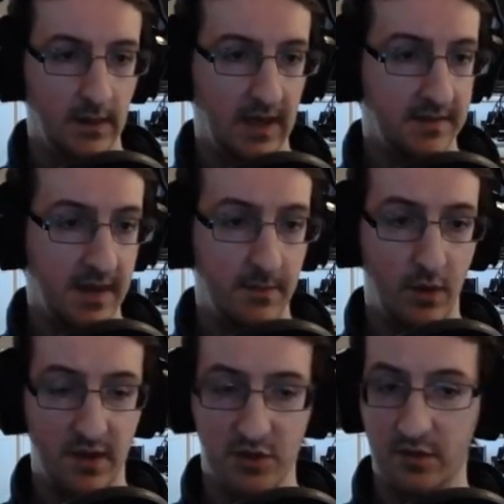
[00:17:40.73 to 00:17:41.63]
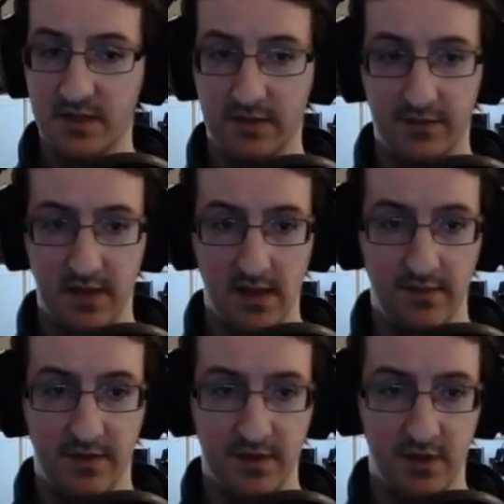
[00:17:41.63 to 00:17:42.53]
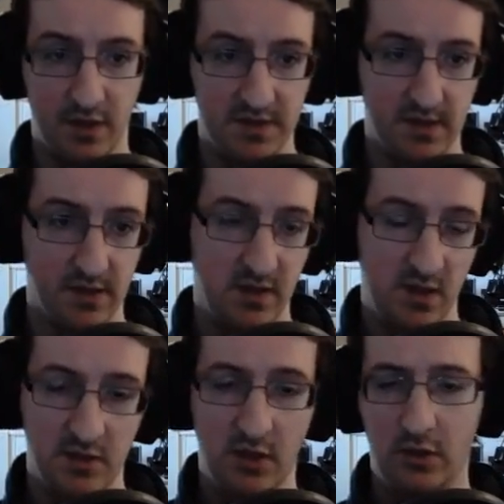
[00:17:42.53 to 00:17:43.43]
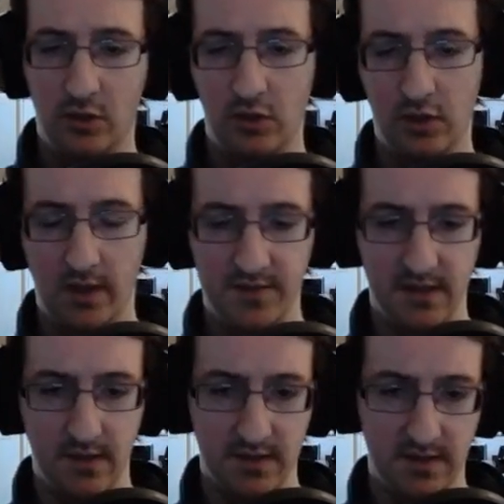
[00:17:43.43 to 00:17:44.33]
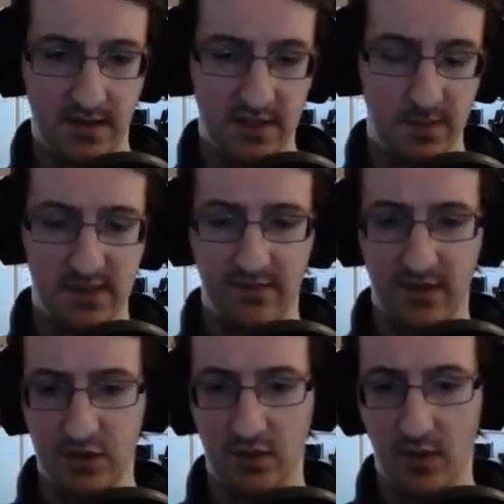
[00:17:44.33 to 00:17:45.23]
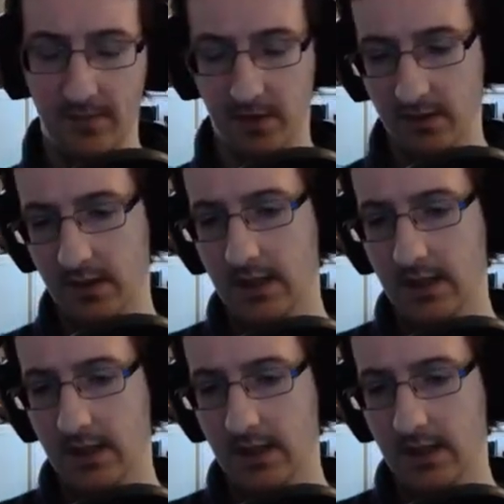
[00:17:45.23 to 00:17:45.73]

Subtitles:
And that more or less covers it for the sword skills. So there's not a whole lot of skills that are specific to the weapon.